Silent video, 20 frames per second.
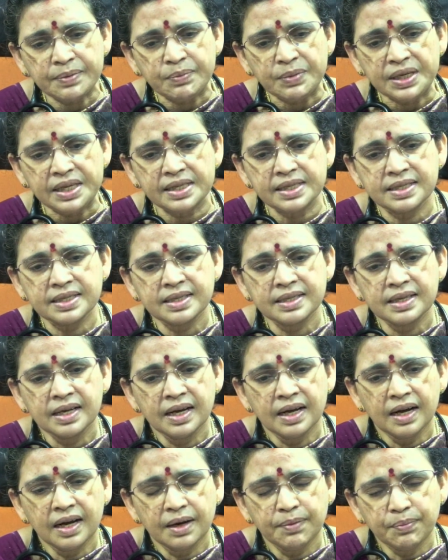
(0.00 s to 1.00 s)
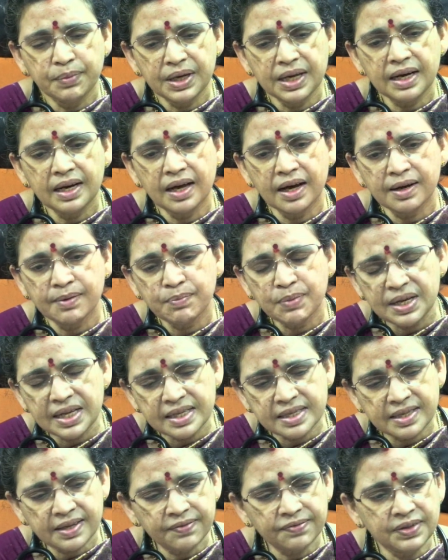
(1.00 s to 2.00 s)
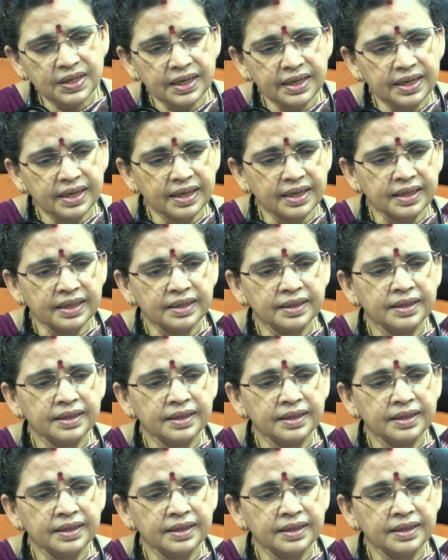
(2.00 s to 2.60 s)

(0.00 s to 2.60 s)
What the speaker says: meals of the day,